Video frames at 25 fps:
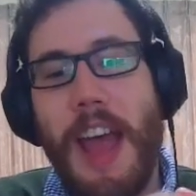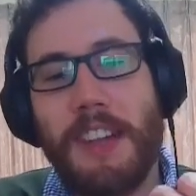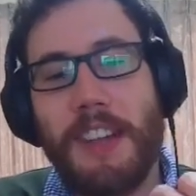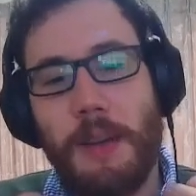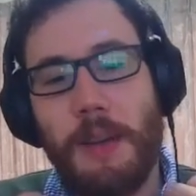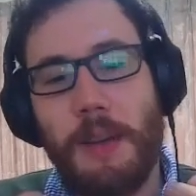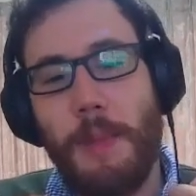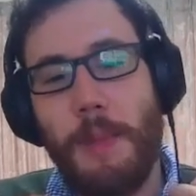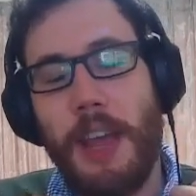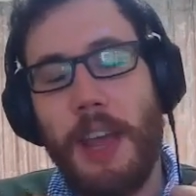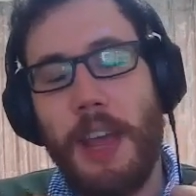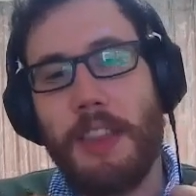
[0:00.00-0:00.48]

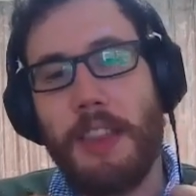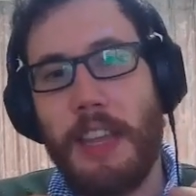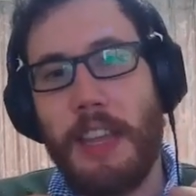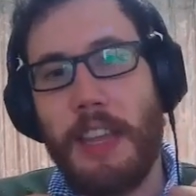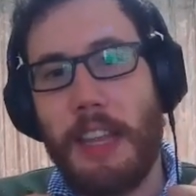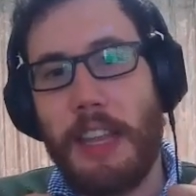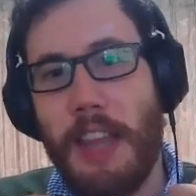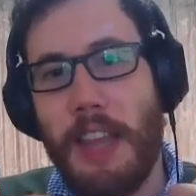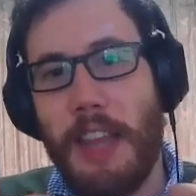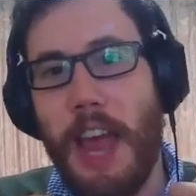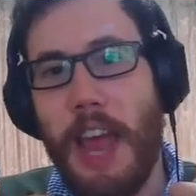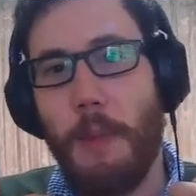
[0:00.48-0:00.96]
estimate
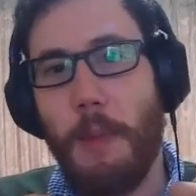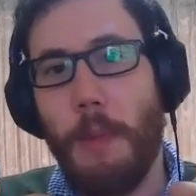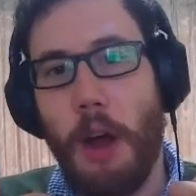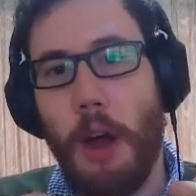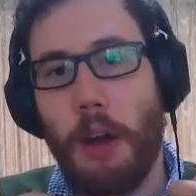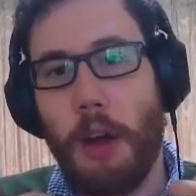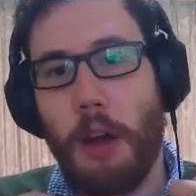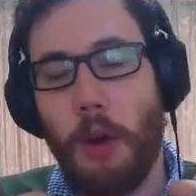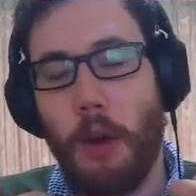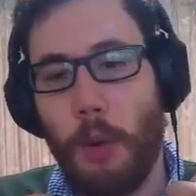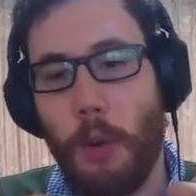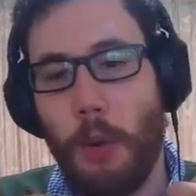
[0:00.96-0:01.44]
the
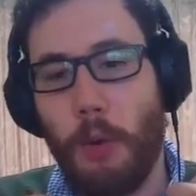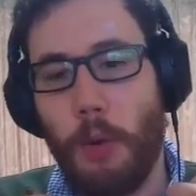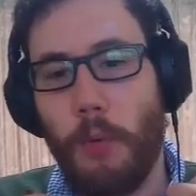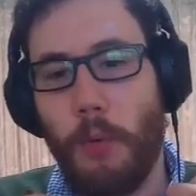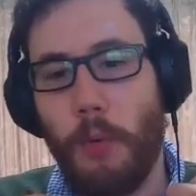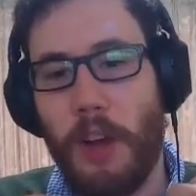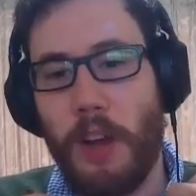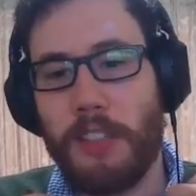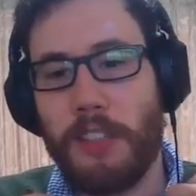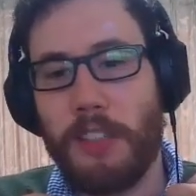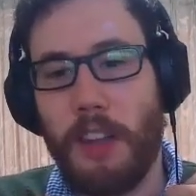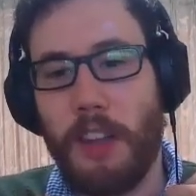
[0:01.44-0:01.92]
landmark, or we
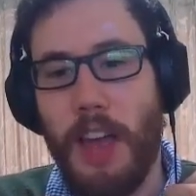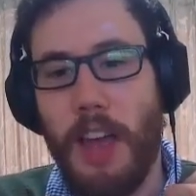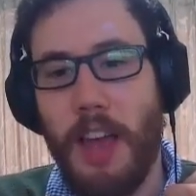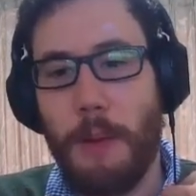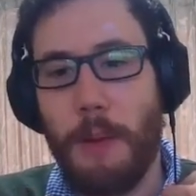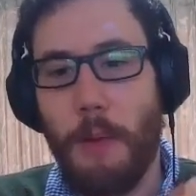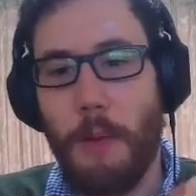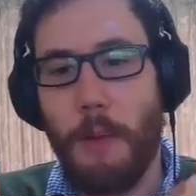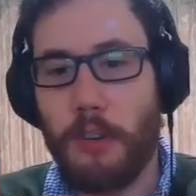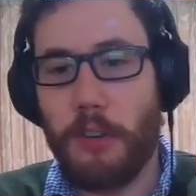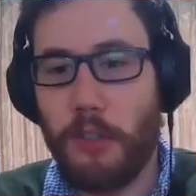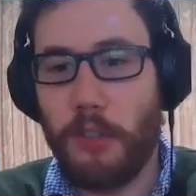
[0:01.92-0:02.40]
regress the
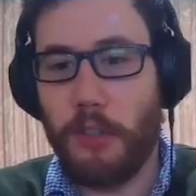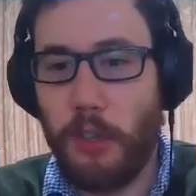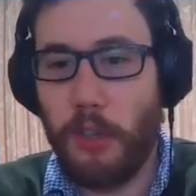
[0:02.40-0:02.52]
landmark.